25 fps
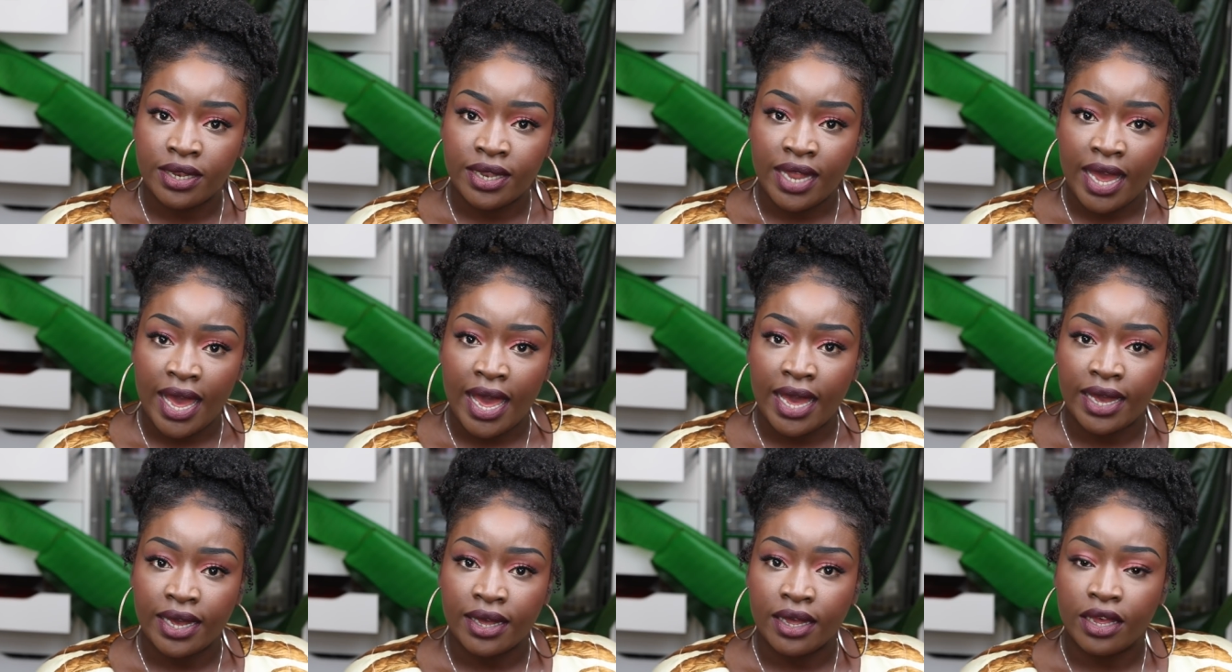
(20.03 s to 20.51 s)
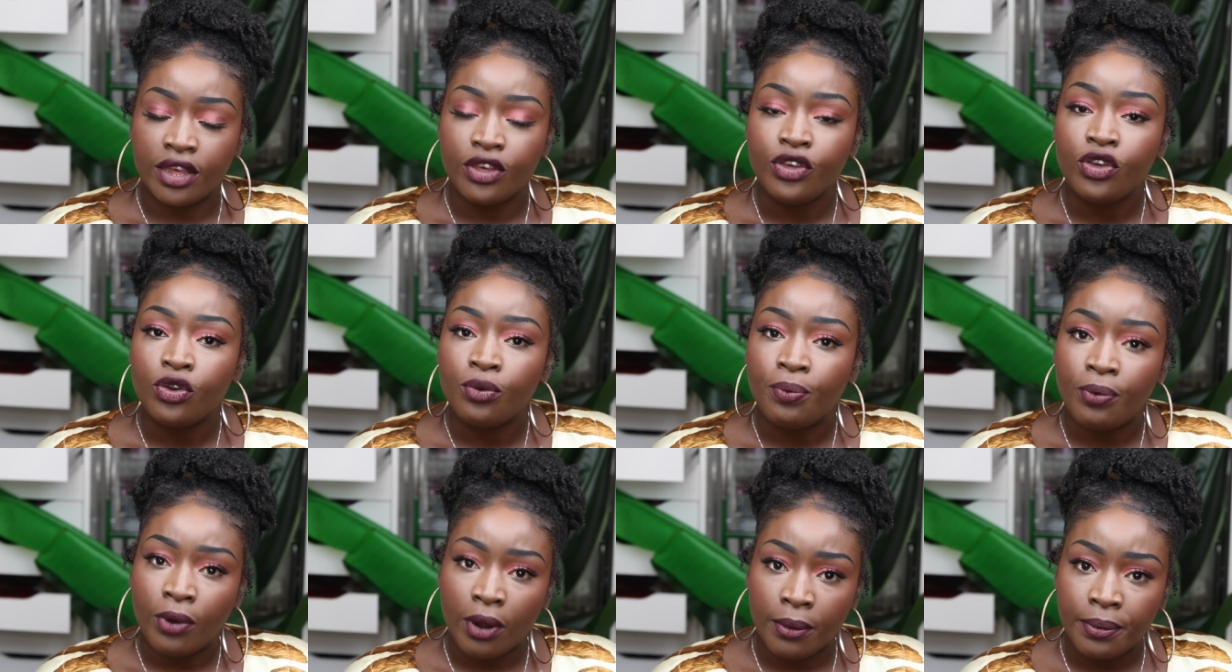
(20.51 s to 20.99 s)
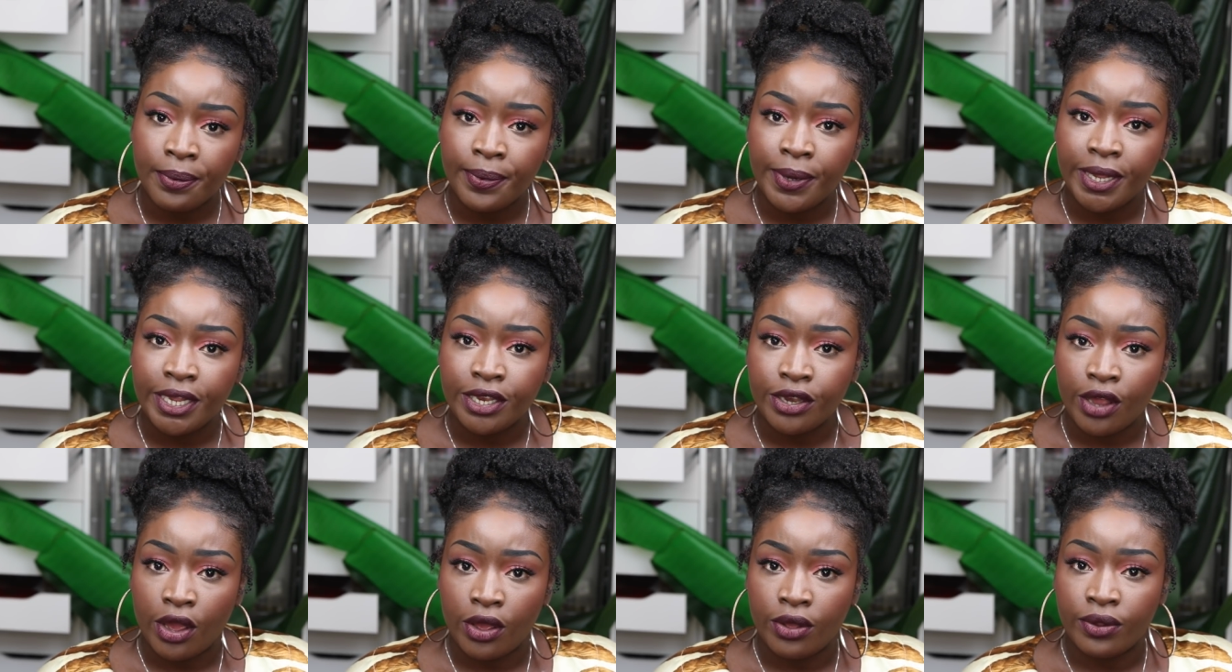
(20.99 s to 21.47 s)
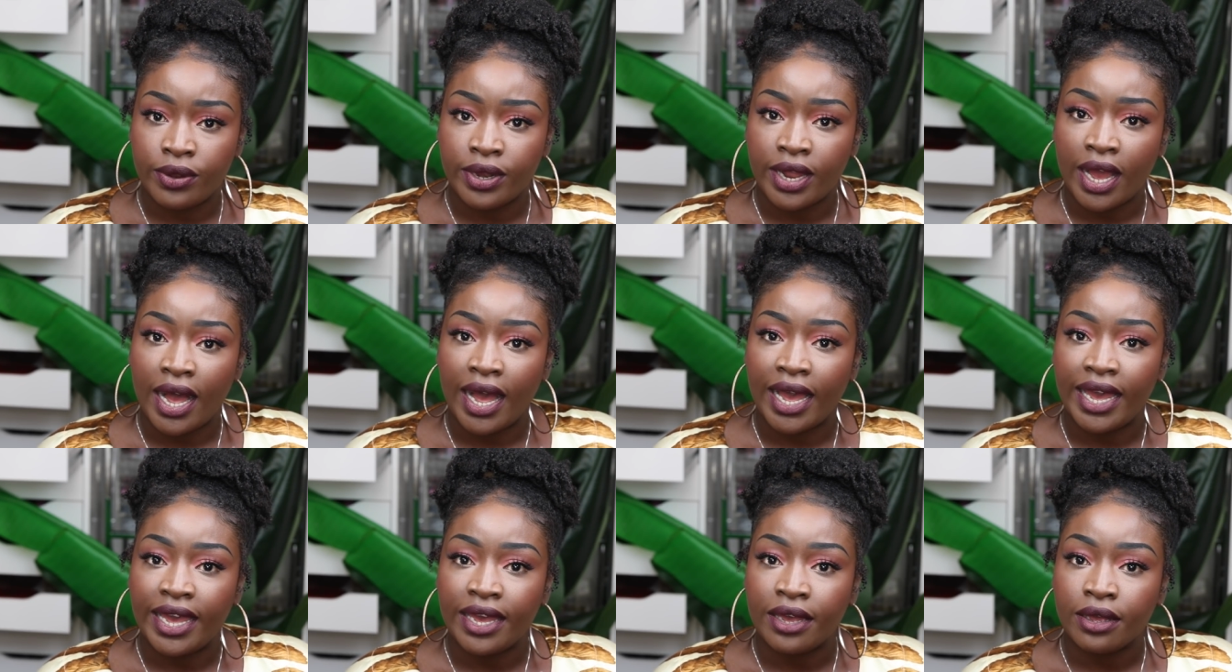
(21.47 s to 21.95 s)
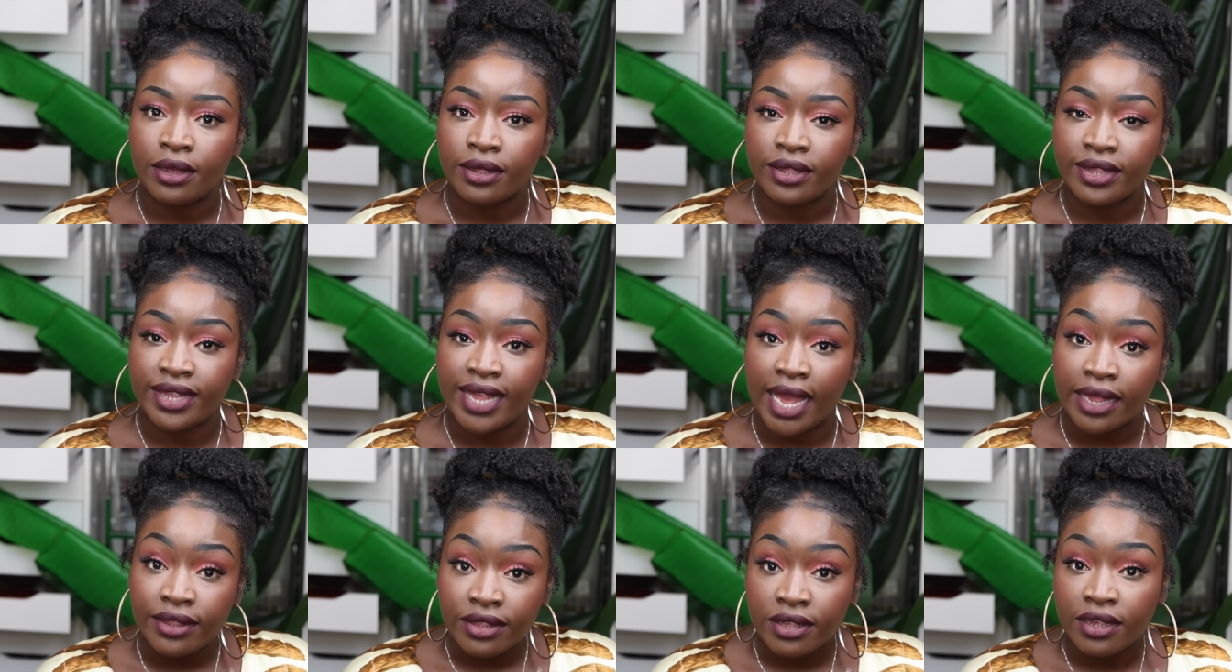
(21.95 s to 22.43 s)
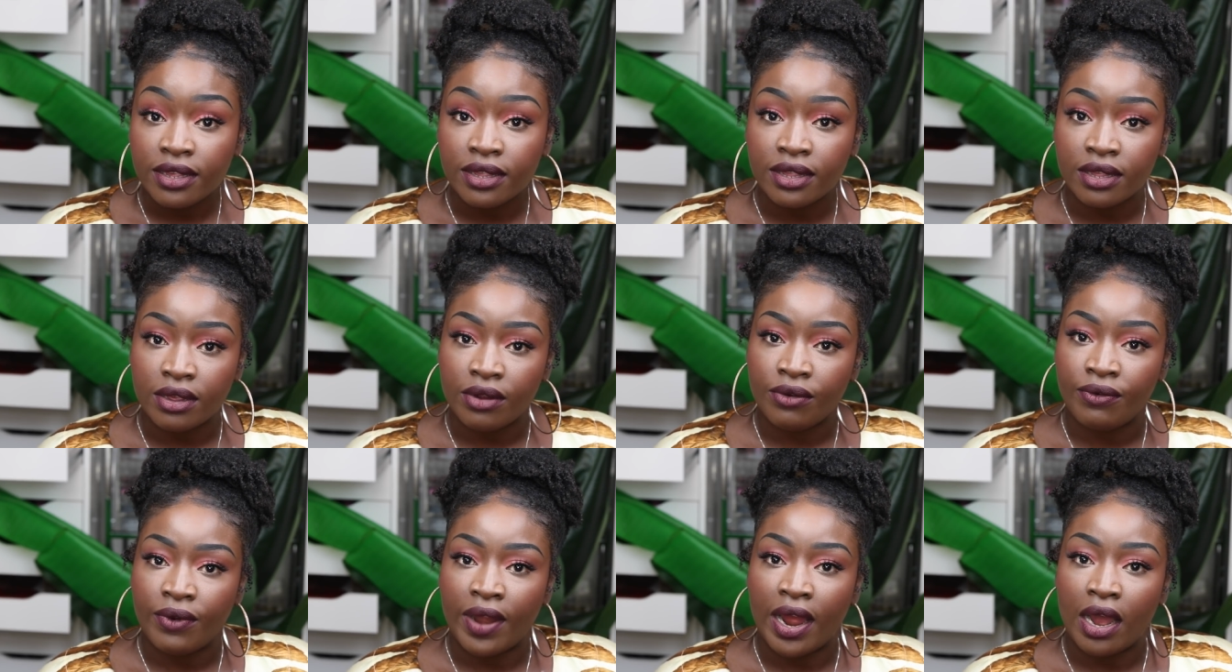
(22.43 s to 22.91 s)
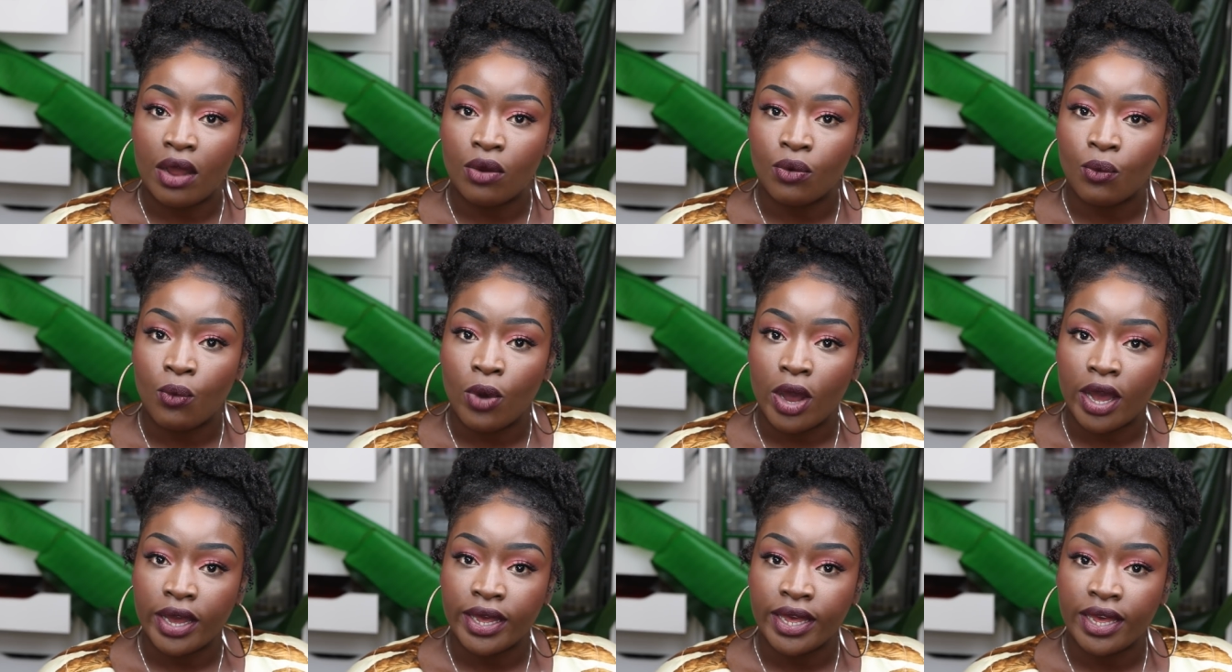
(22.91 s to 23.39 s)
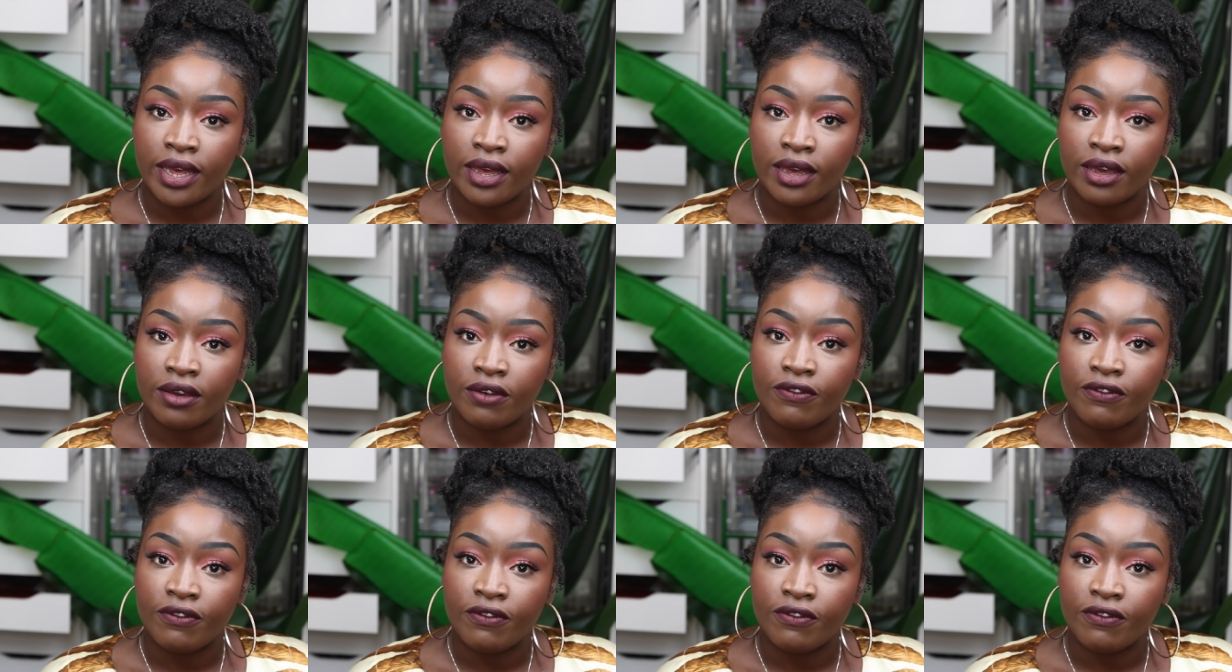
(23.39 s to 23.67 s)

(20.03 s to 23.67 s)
then you probably know that it centers around working